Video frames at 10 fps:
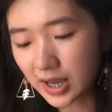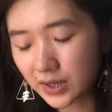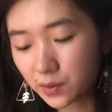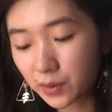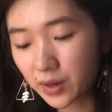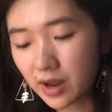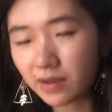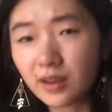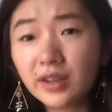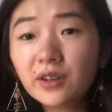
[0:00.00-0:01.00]
as we were
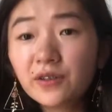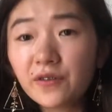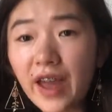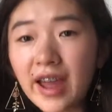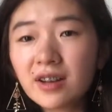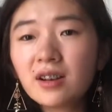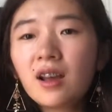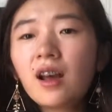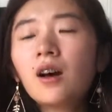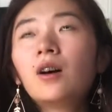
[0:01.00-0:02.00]
in the little van.
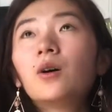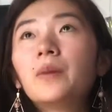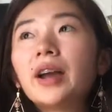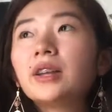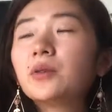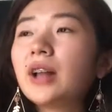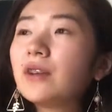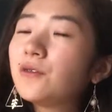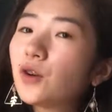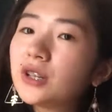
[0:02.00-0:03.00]
Oh my, there were
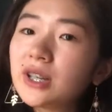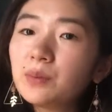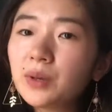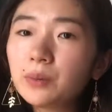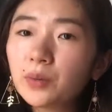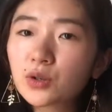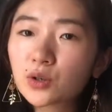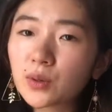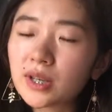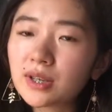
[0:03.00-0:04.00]
like 14 people
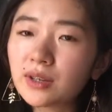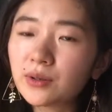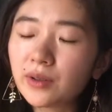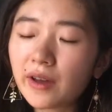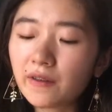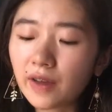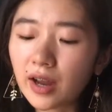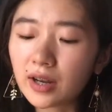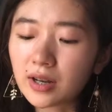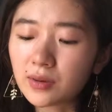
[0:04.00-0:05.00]
squeezed into that
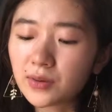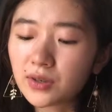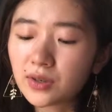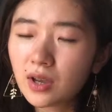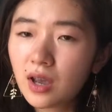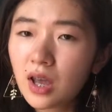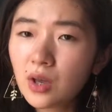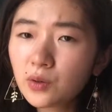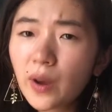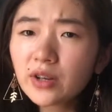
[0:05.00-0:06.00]
van, and it was
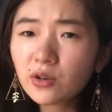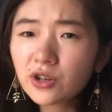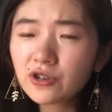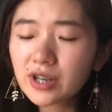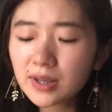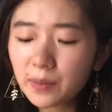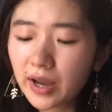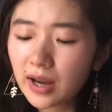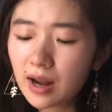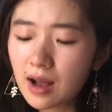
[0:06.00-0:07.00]
quite torturous,
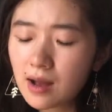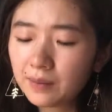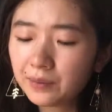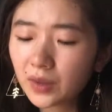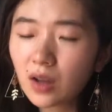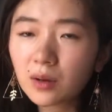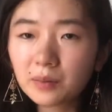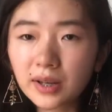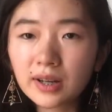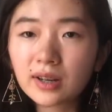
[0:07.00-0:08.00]
but not
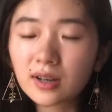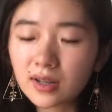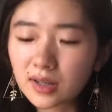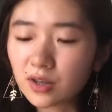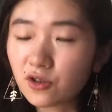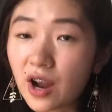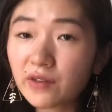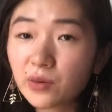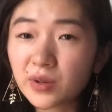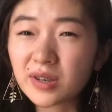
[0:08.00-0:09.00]
complaining because the
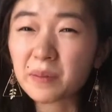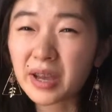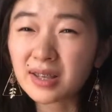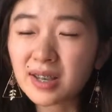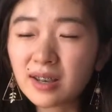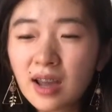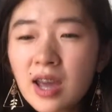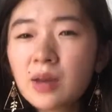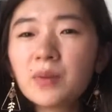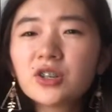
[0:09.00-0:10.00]
driver was amazing.
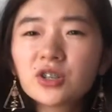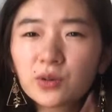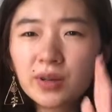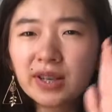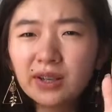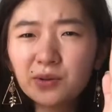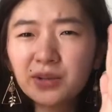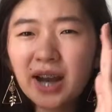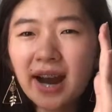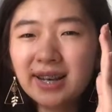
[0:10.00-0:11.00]
Imagine squeezing into
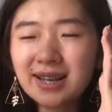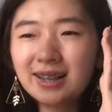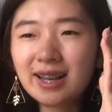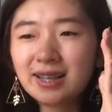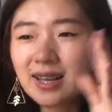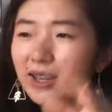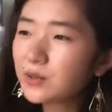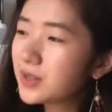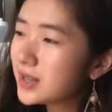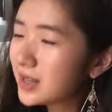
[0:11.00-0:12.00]
tiny lanes, and there
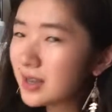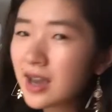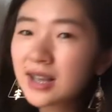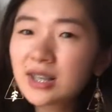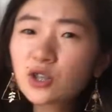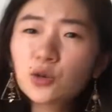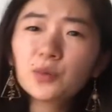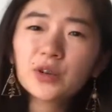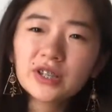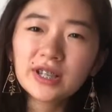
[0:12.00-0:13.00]
was this
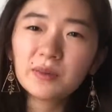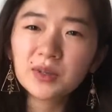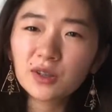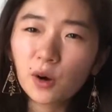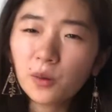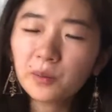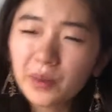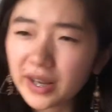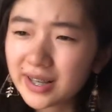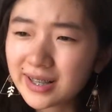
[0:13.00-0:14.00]
super steep slope,
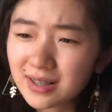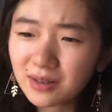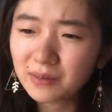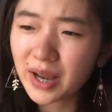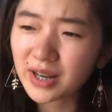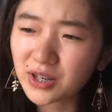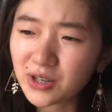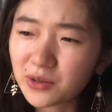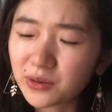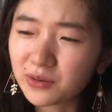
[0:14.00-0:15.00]
but he still managed
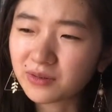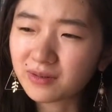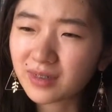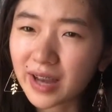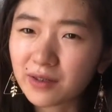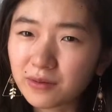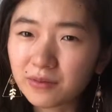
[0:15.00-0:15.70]
to like